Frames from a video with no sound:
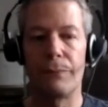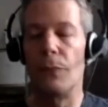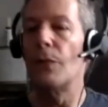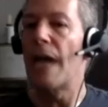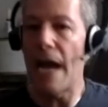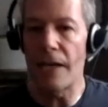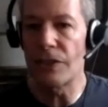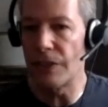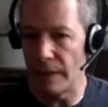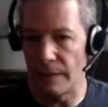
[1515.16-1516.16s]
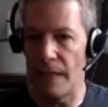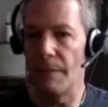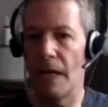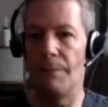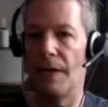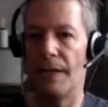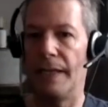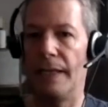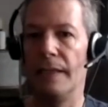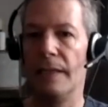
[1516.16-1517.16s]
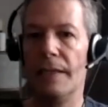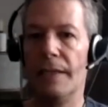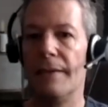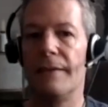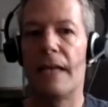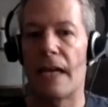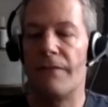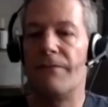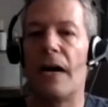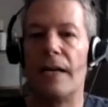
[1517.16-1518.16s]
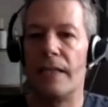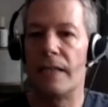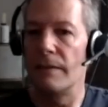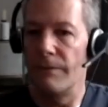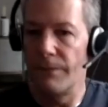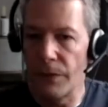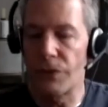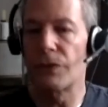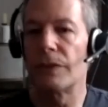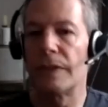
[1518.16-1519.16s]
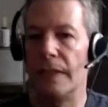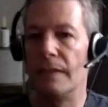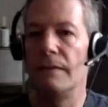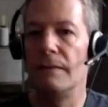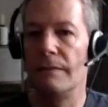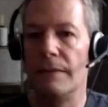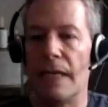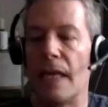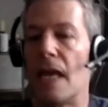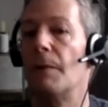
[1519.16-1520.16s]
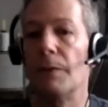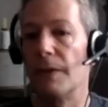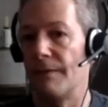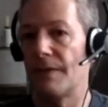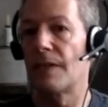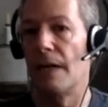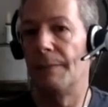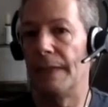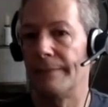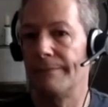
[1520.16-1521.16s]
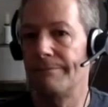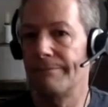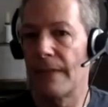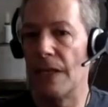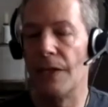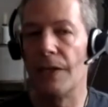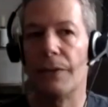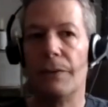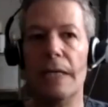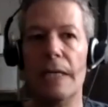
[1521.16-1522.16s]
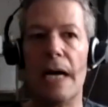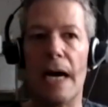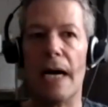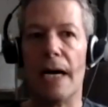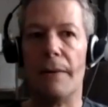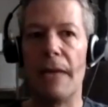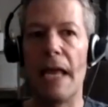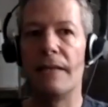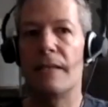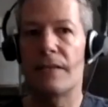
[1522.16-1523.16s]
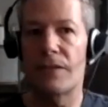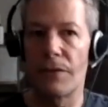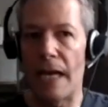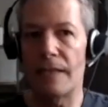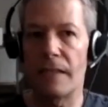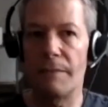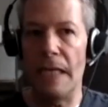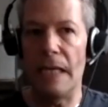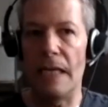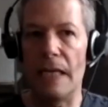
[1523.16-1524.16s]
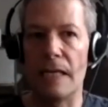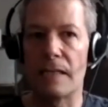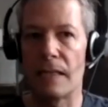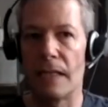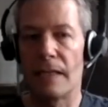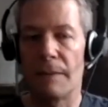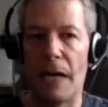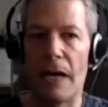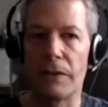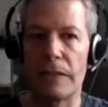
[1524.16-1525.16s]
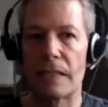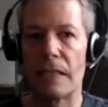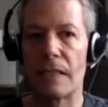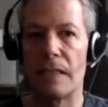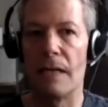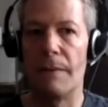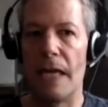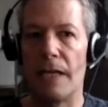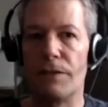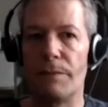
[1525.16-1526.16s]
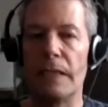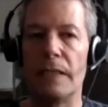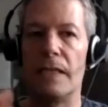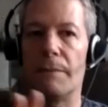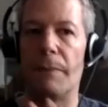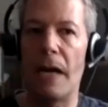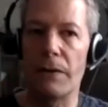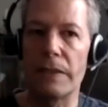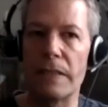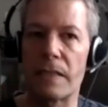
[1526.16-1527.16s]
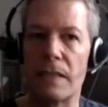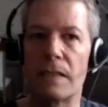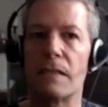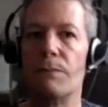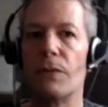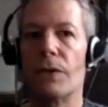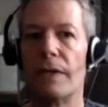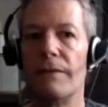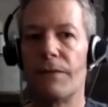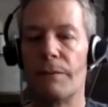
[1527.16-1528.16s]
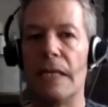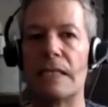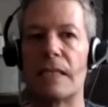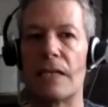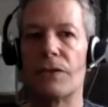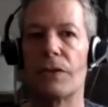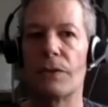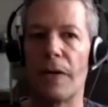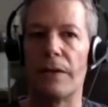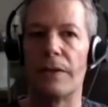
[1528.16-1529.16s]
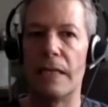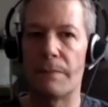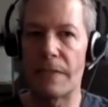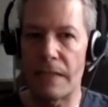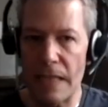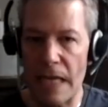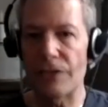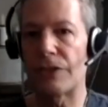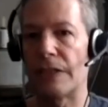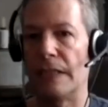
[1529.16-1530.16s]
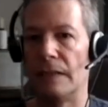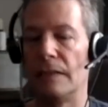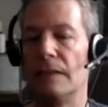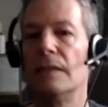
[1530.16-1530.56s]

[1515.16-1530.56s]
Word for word: reaction in my body that I find it virtually incapable of stopping you know um, and so that to me is like the powerlessness and the unmanageability the powerlessness is more for me centered around the obsession